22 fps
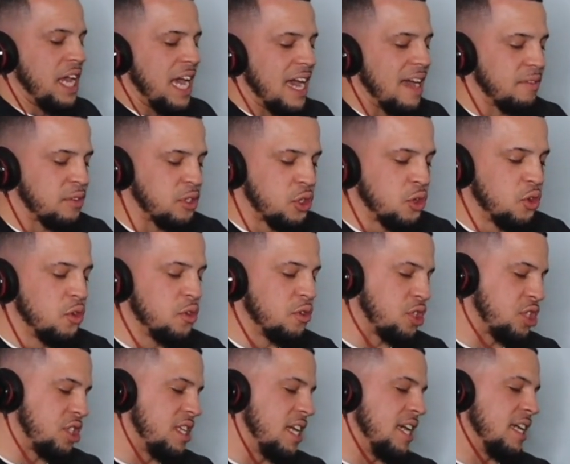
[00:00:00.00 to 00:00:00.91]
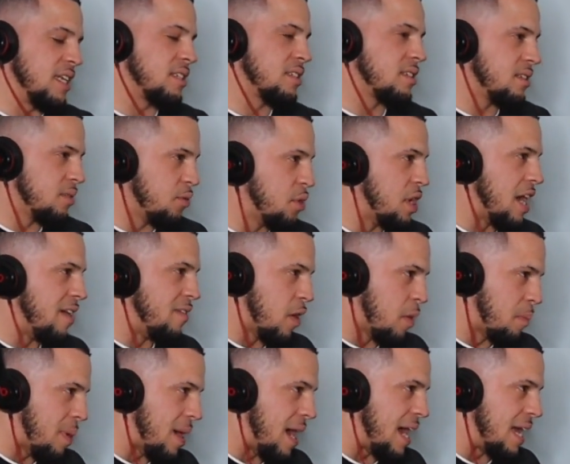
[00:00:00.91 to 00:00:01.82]
So we have two sticks. We have
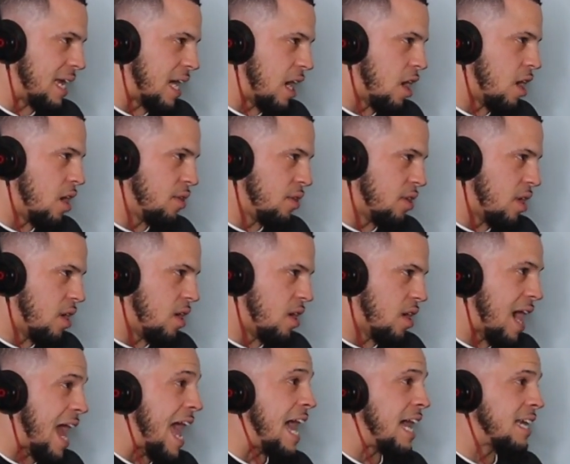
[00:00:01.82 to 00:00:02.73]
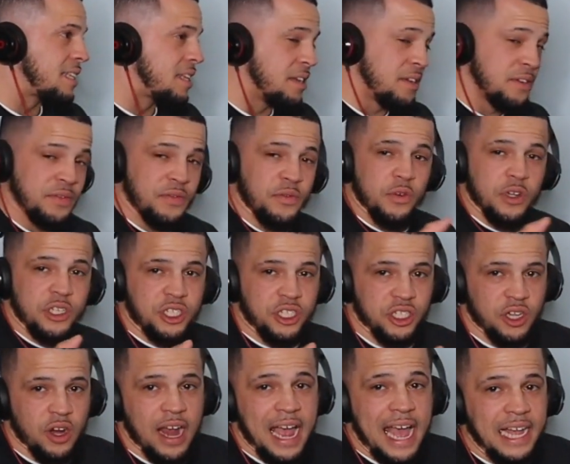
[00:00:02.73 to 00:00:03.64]
our active, which
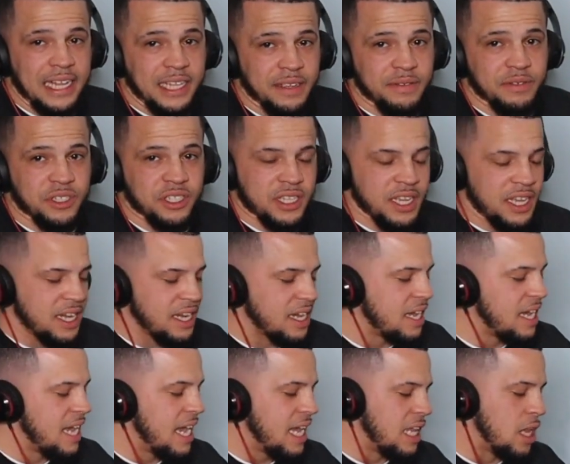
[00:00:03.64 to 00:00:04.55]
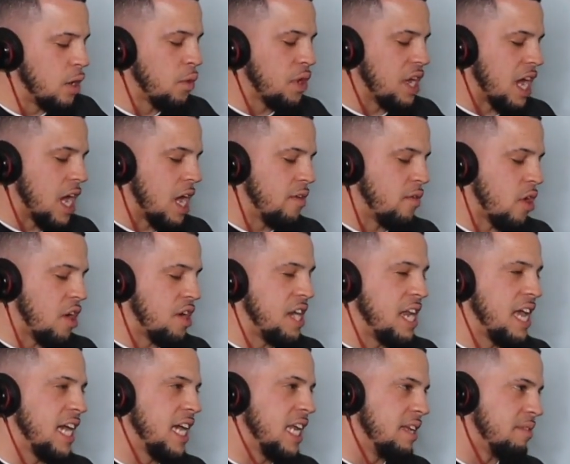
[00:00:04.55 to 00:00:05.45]
is our active stick, and then we have our
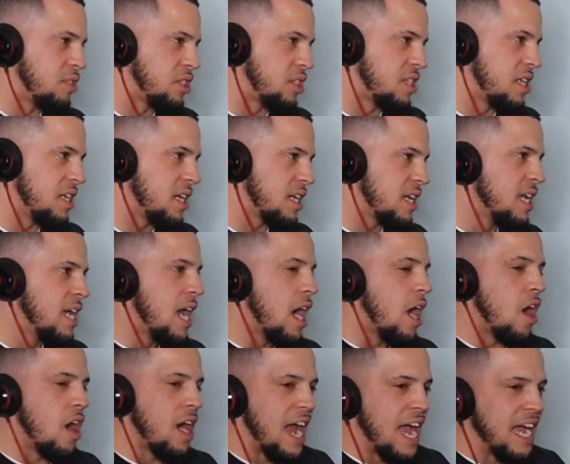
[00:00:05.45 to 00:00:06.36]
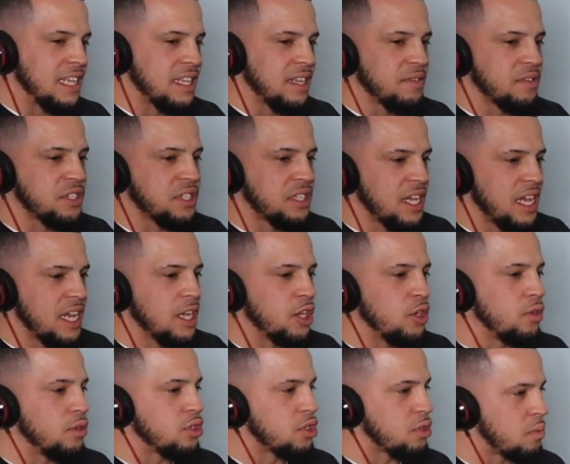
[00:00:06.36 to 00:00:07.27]
negative stick. Our active stick,
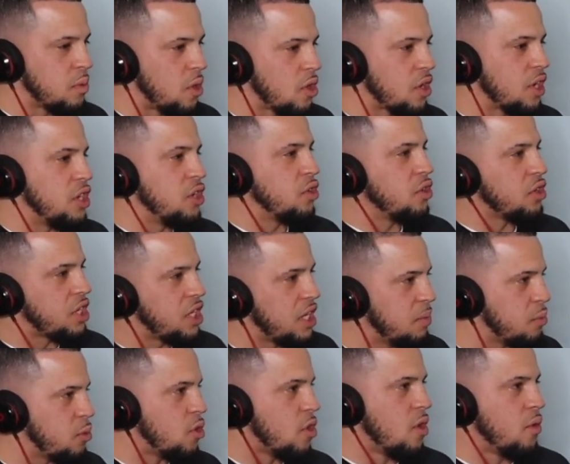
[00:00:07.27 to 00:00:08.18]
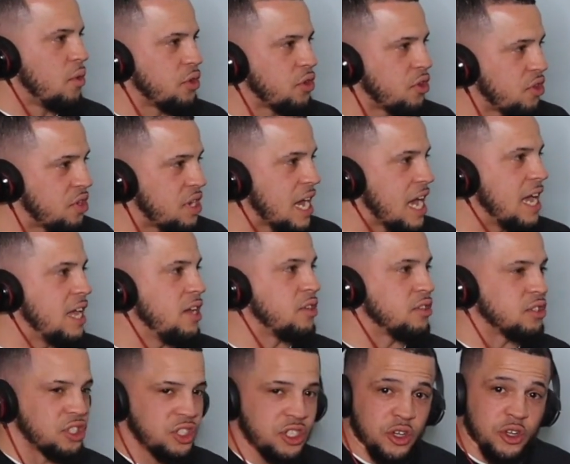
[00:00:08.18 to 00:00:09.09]
you can smoke and you can keep going with your day. You
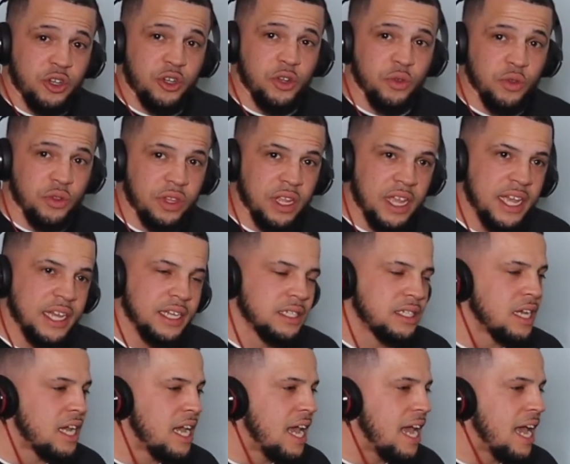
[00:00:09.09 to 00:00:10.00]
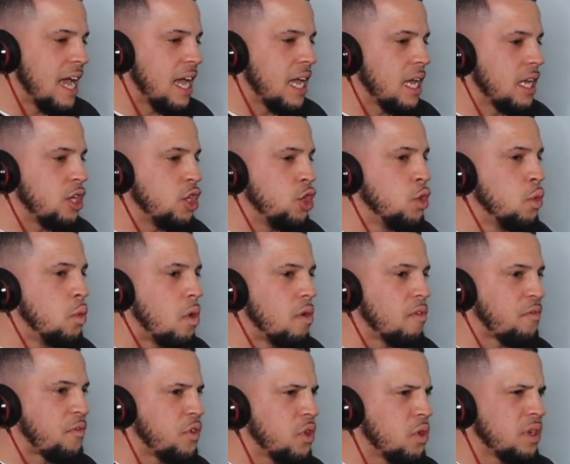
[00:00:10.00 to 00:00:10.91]
can still do things, and you
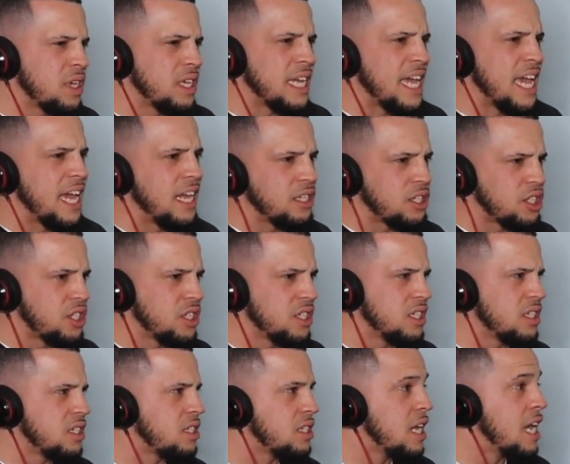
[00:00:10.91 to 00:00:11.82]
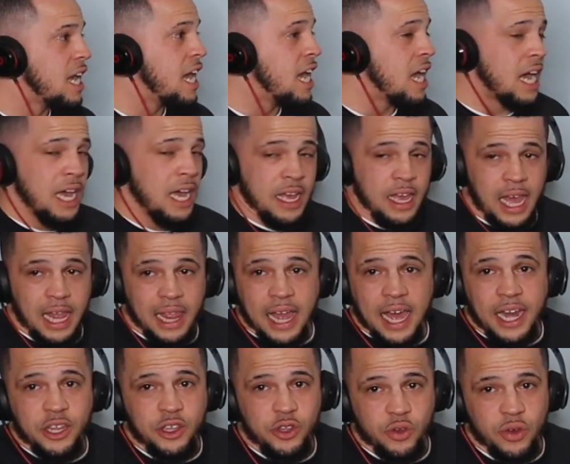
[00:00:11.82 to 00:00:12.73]
won't feel anxious. a
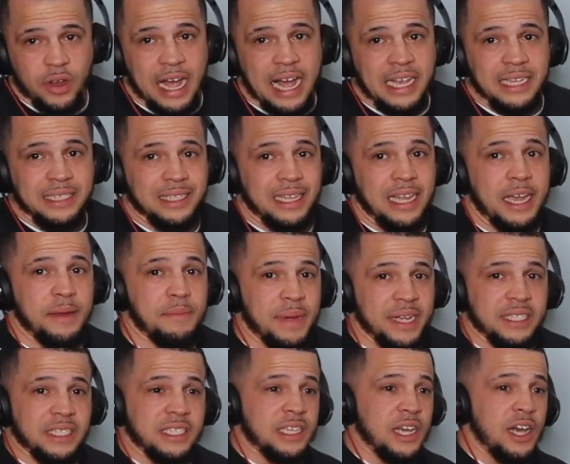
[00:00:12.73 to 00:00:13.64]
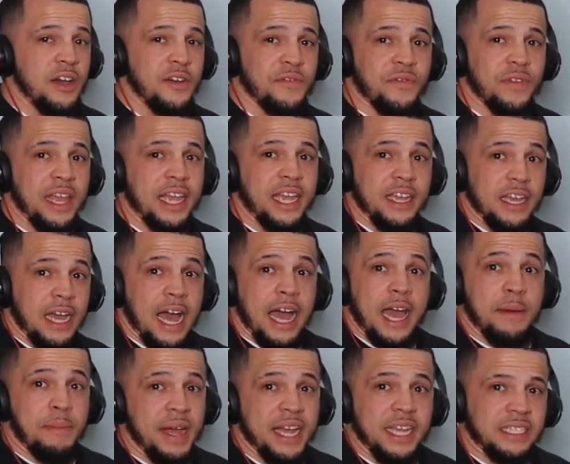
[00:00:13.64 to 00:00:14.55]
lot of you guys, like myself, like
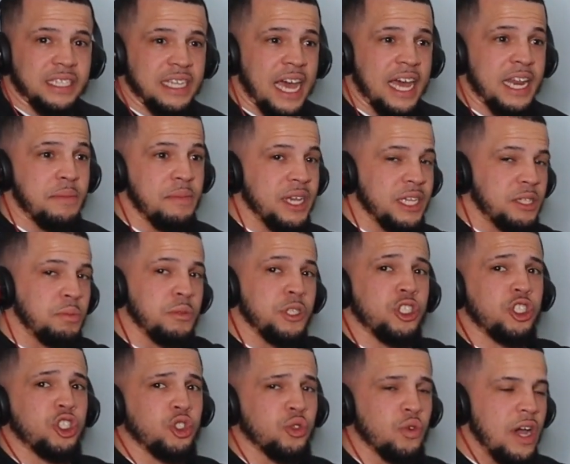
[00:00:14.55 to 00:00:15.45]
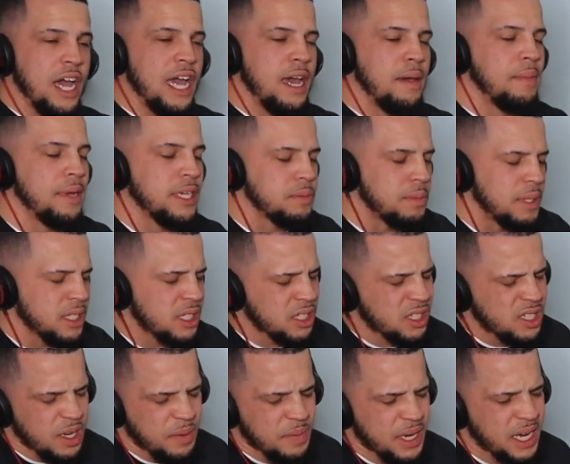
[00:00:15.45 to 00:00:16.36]
my anxiety makes me sweat, makes my
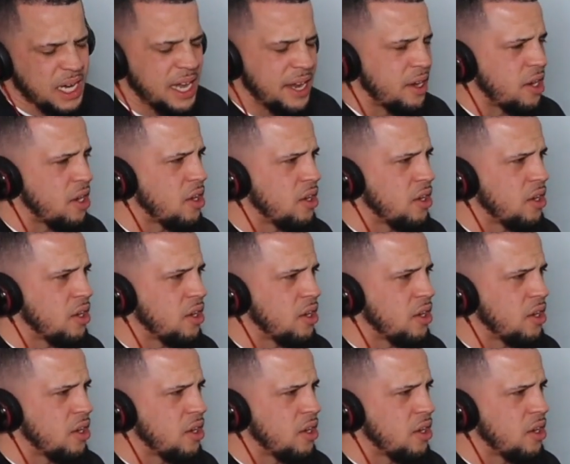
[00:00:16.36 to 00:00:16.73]
stomach kind of